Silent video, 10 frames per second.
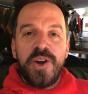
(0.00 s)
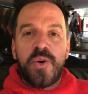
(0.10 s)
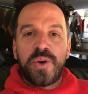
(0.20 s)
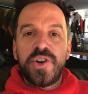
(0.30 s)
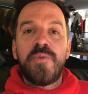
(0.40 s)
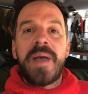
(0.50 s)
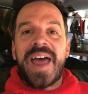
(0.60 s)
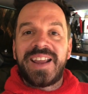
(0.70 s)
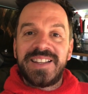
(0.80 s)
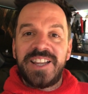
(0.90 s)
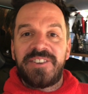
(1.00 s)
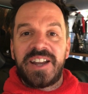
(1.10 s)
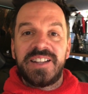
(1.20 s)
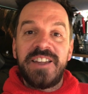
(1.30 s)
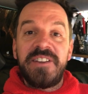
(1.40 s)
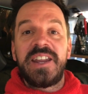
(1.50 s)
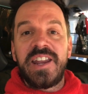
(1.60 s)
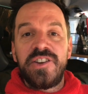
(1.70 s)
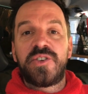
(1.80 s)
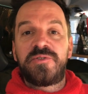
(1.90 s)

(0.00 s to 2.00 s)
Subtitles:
or nomadic living in your